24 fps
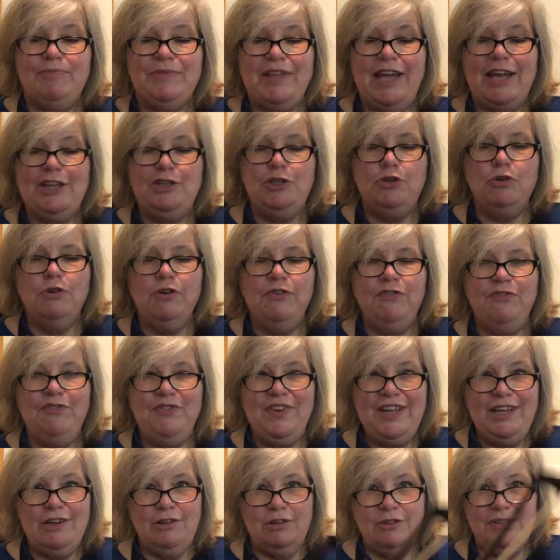and you'll
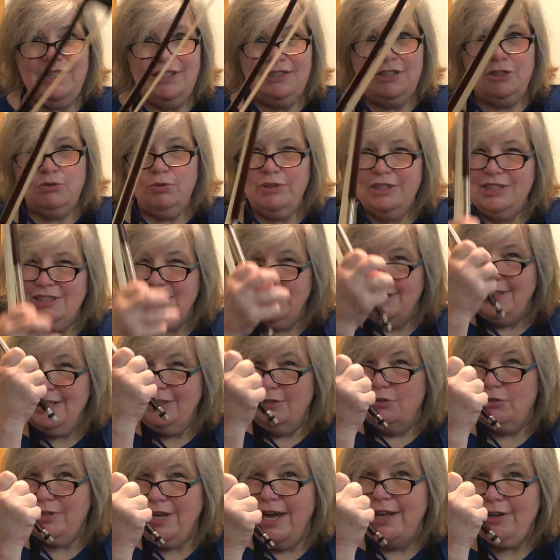feel, this is really sticky,
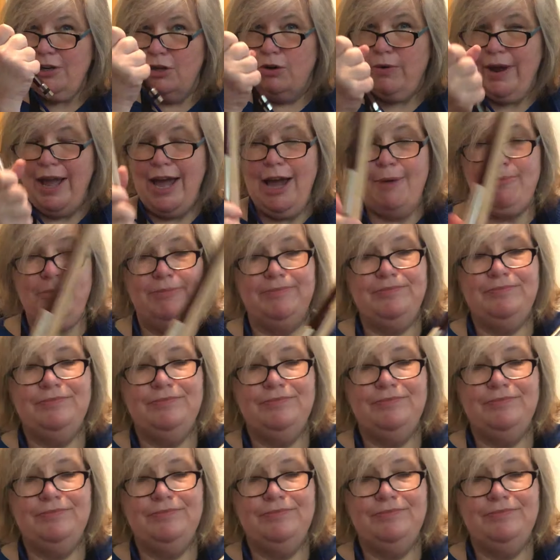it'll kind of grab.